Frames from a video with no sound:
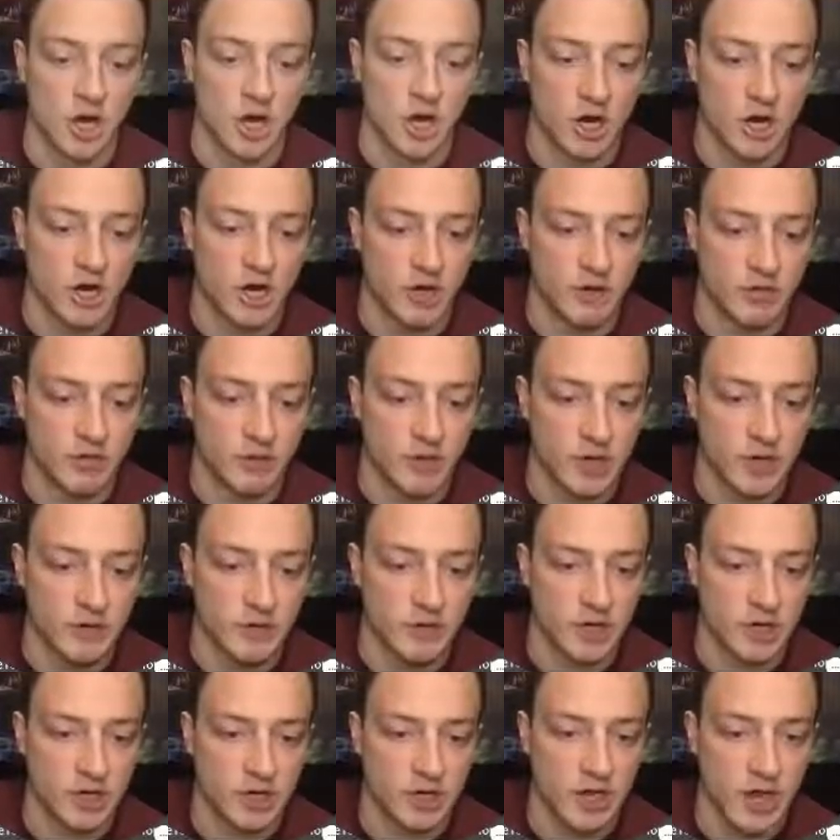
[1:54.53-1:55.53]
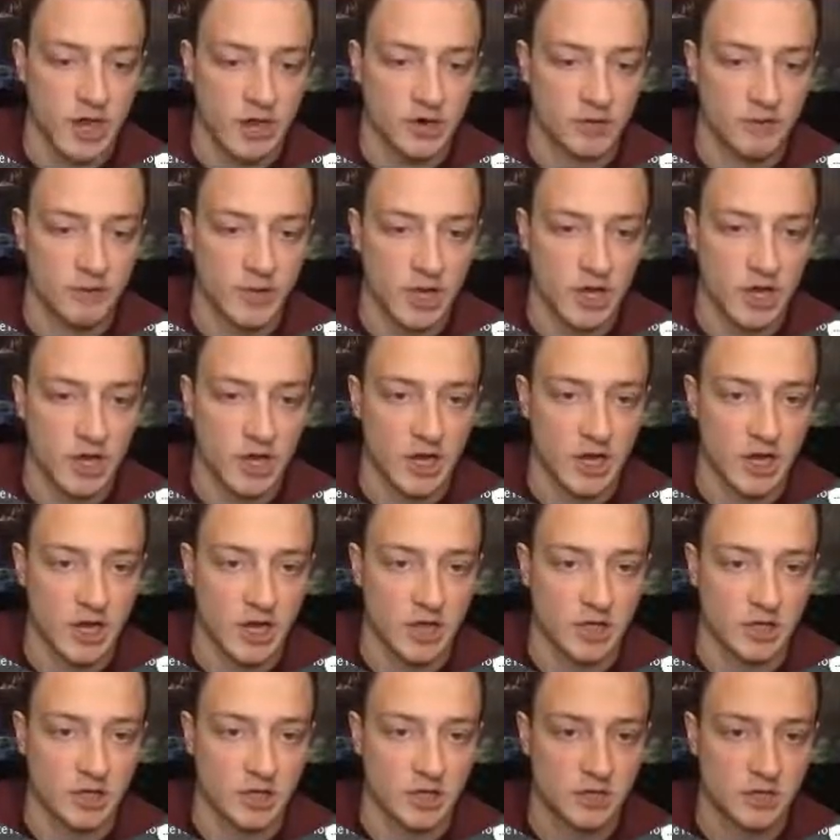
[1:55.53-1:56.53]
All right, remind me in an hour,
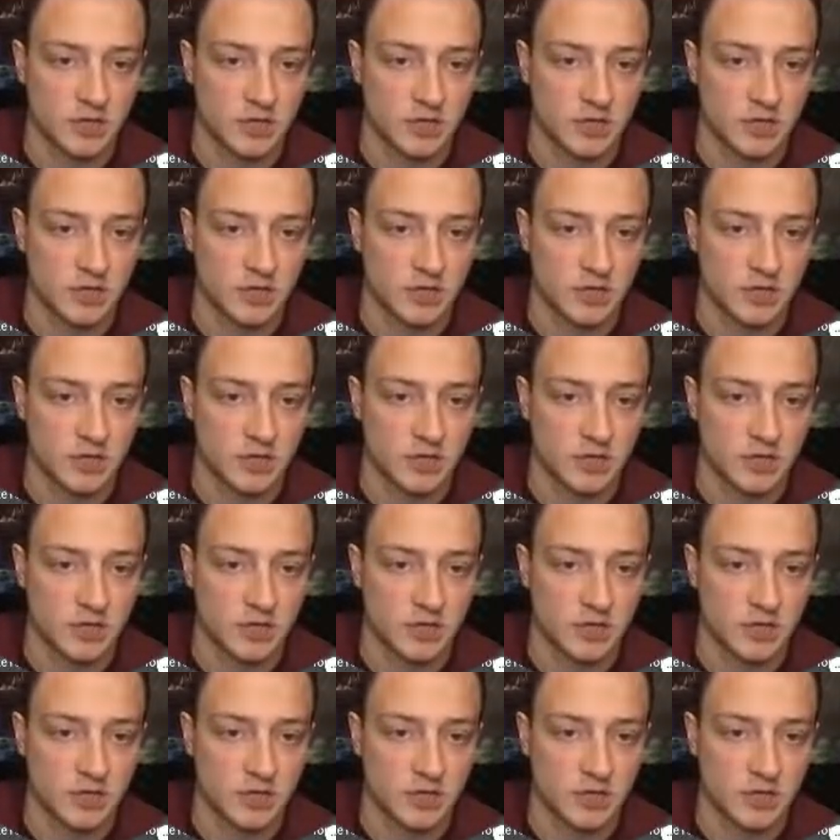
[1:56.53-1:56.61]
man.